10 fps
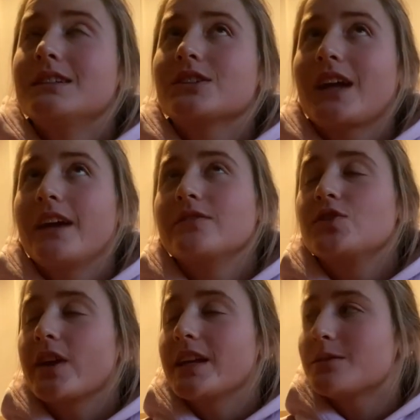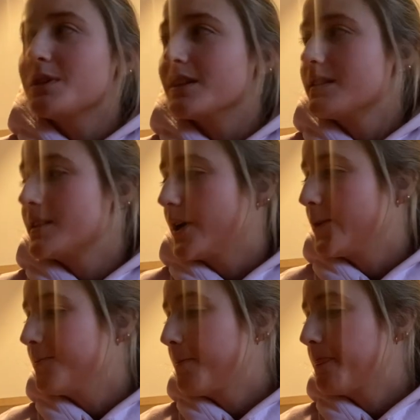kind of drained me. So
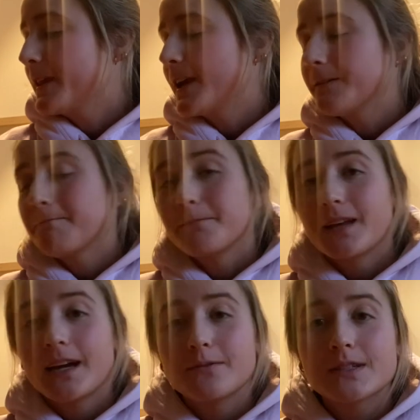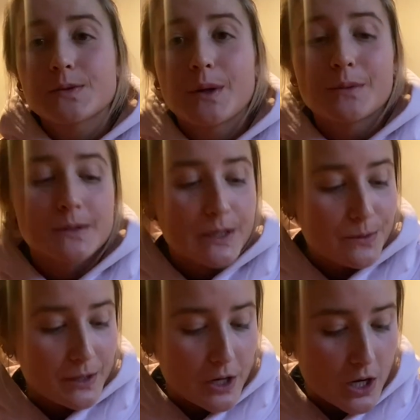yeah, that was what was
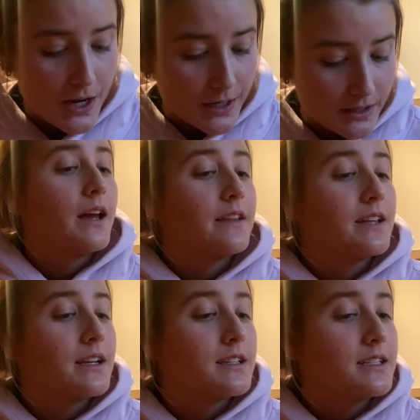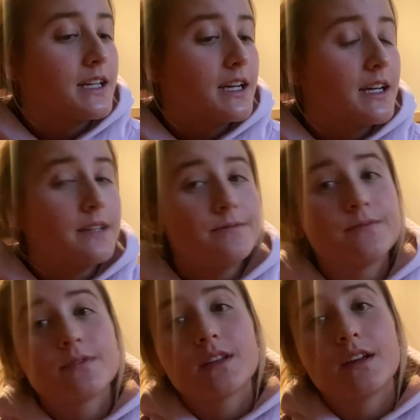going on. At the end of the day,
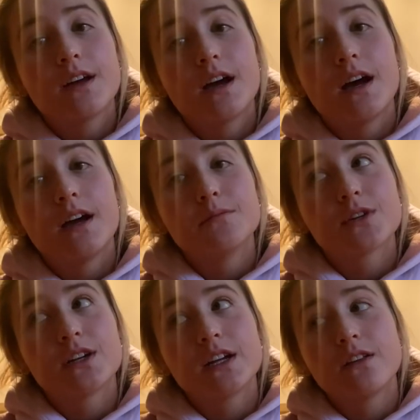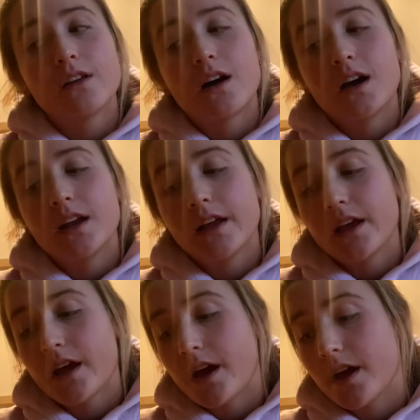I'm learning a lot,
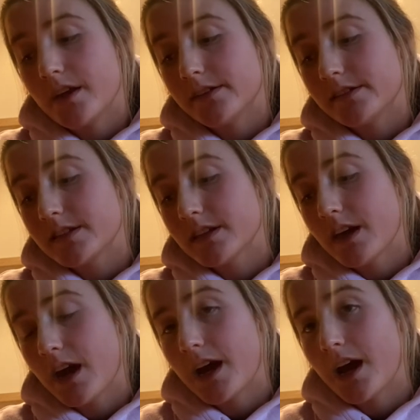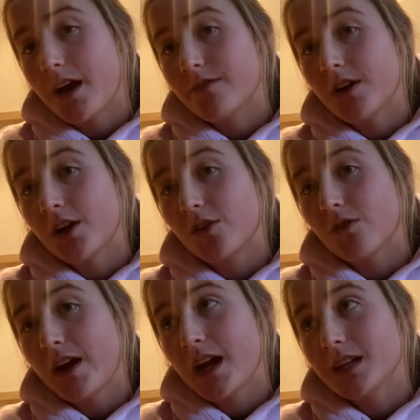and I have a
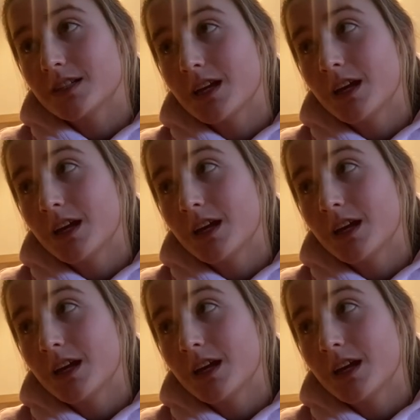great